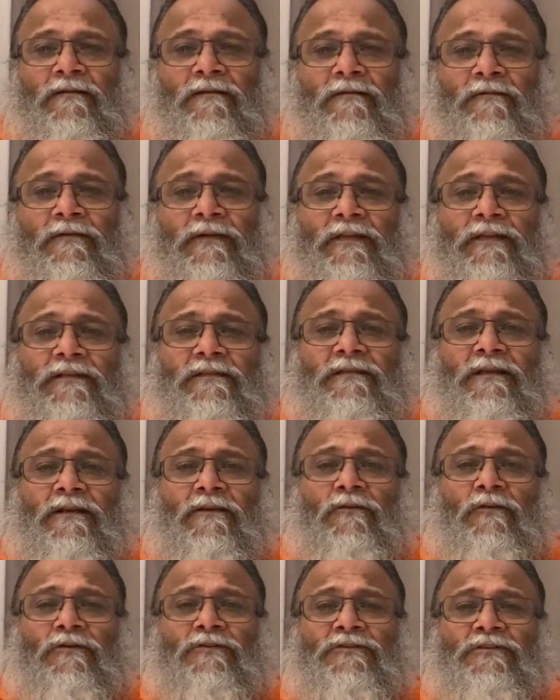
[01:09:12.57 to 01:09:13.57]
Where is that
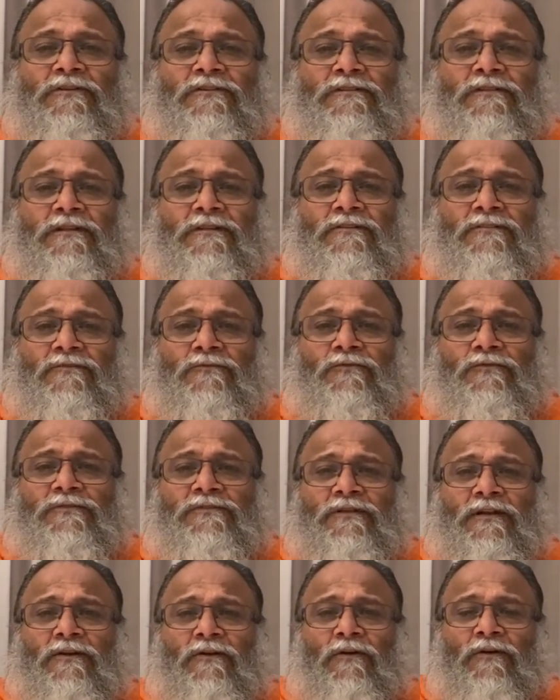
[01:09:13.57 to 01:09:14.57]
consciousness? Who is
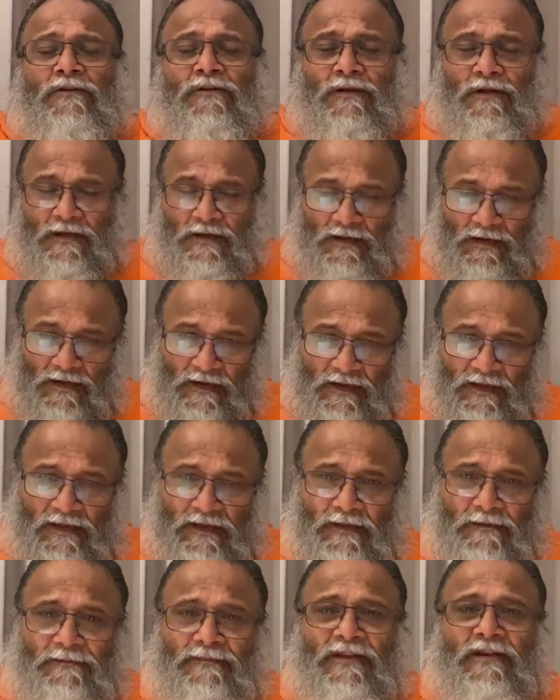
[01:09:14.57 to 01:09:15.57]
that consciousness? I
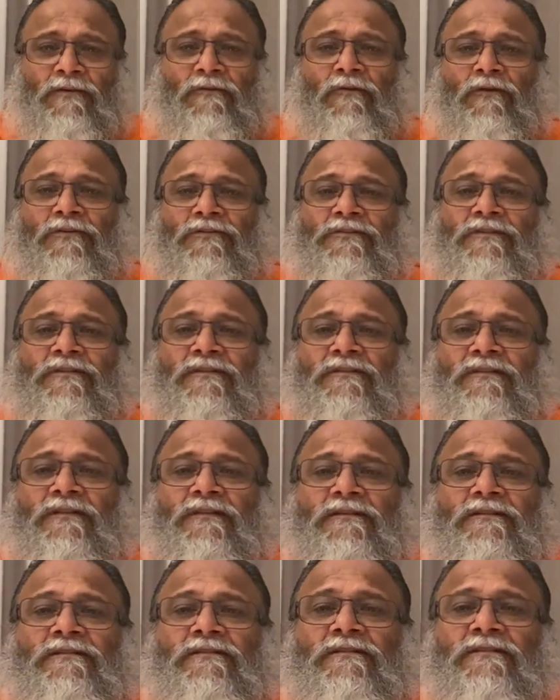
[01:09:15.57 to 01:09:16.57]
am that
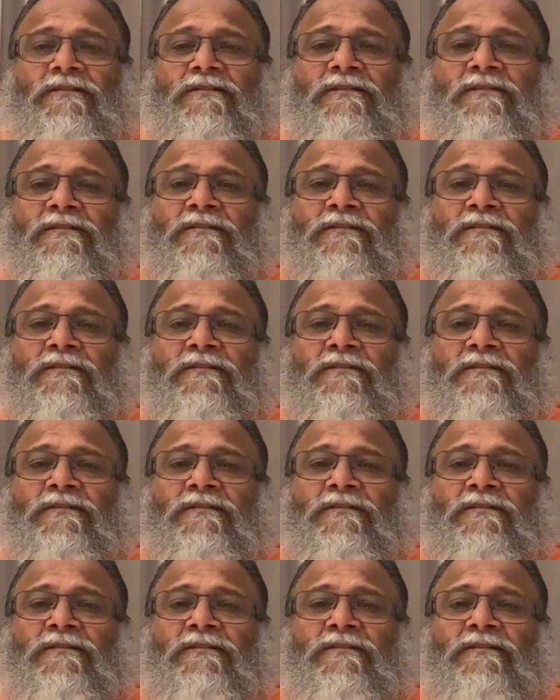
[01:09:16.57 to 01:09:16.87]
consciousness.